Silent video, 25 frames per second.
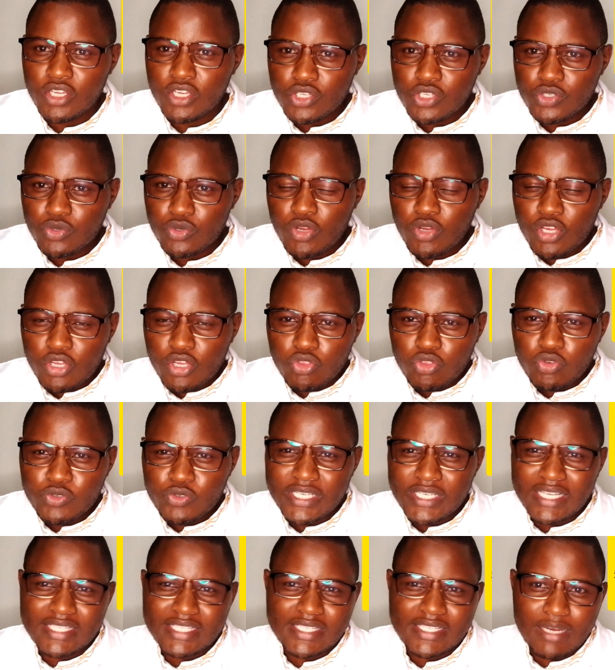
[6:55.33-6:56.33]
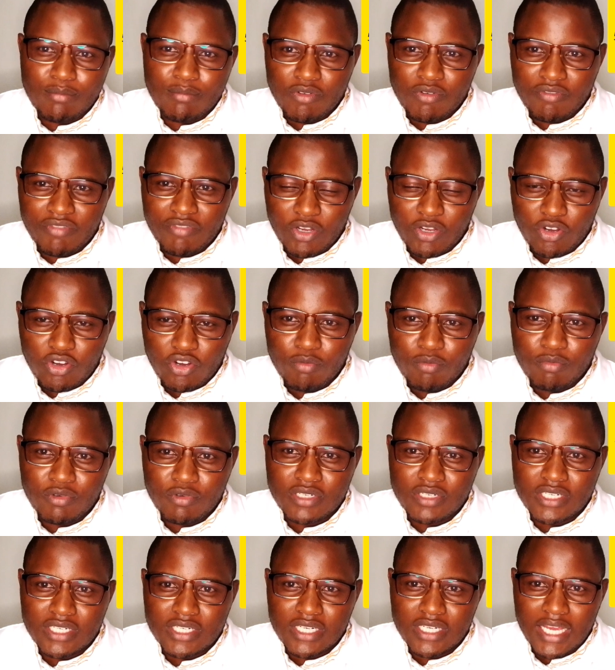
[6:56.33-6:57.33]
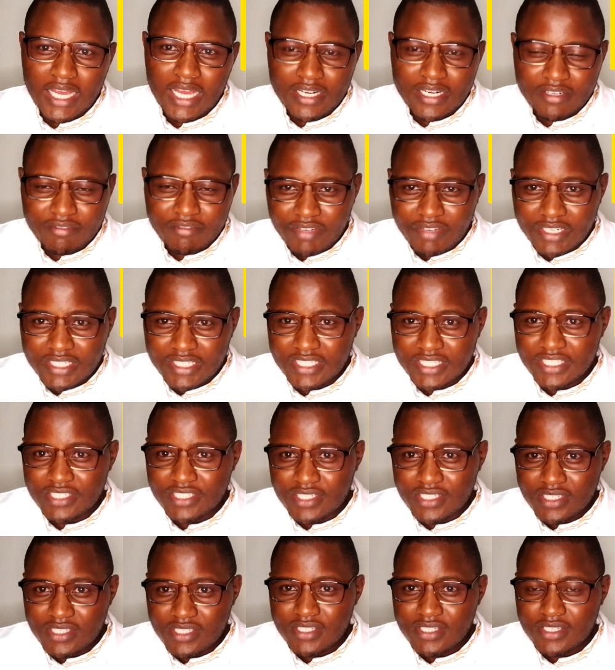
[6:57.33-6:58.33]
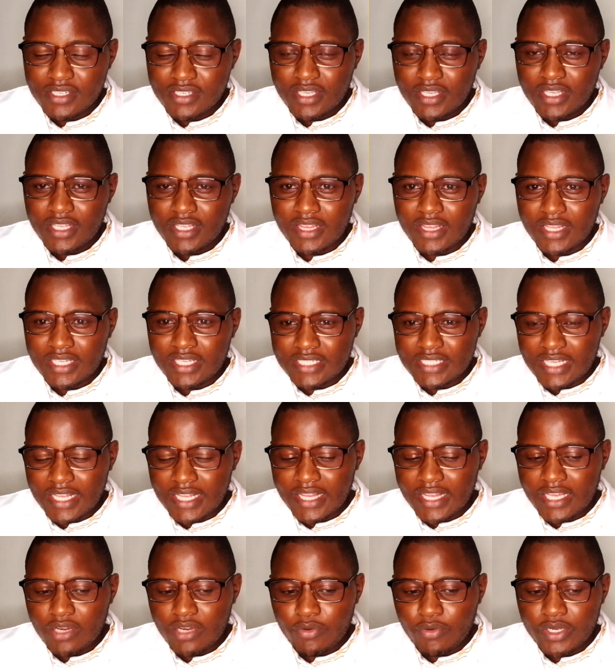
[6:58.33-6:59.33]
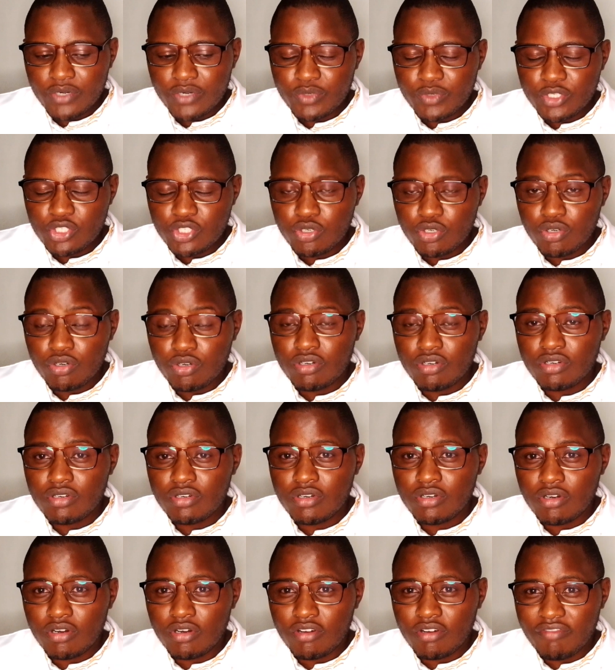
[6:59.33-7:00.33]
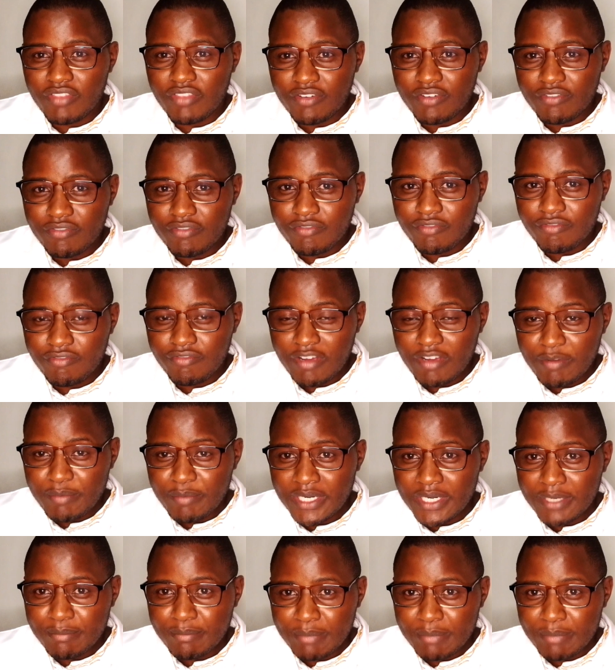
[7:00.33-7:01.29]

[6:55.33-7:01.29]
So those are some of the common advantages that are there when we talk of the family